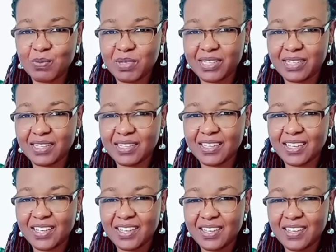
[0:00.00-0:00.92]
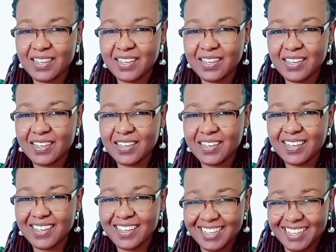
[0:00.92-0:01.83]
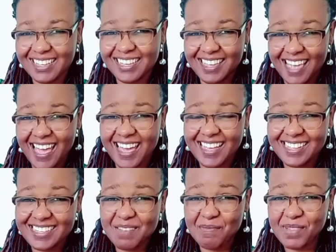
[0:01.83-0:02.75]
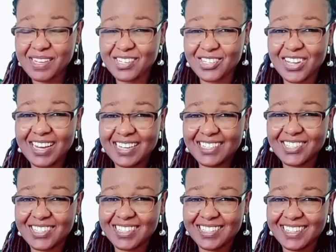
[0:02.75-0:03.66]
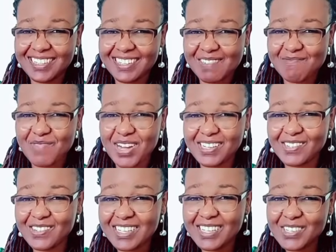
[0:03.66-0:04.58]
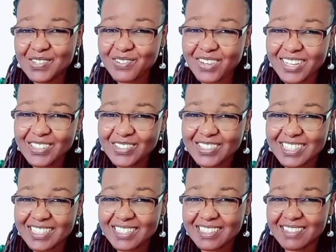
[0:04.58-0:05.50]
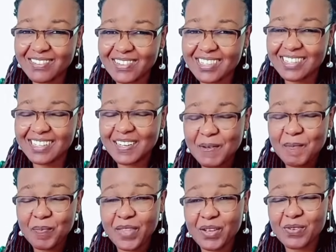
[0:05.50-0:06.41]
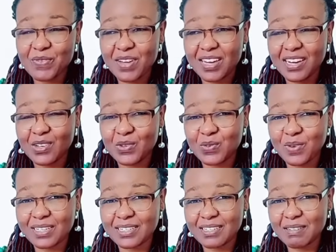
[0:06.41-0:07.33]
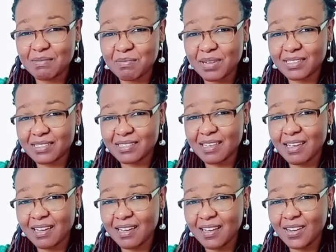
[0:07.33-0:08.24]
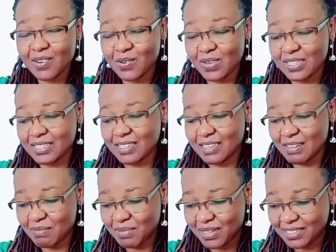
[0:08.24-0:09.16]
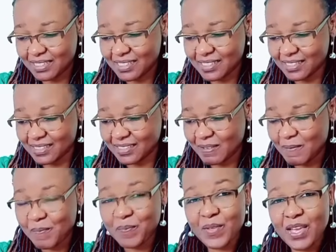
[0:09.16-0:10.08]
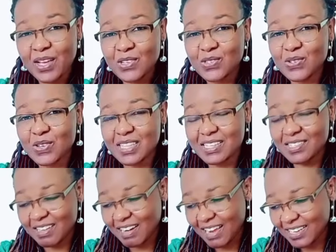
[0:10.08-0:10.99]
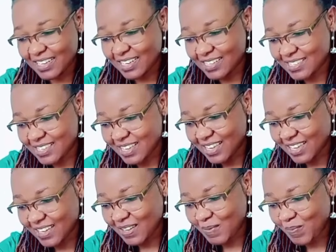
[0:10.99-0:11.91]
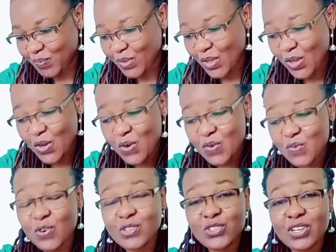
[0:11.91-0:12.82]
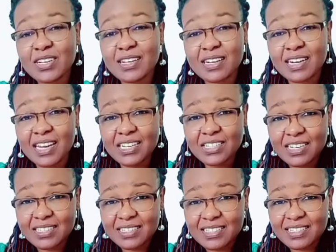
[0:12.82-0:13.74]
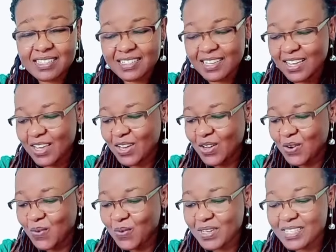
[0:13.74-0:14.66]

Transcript: Yeah, it's a bit challenging, but you need to find your dictionary and find out what impacts are or what an impact is. So this writer is saying, for generations, we survived economically,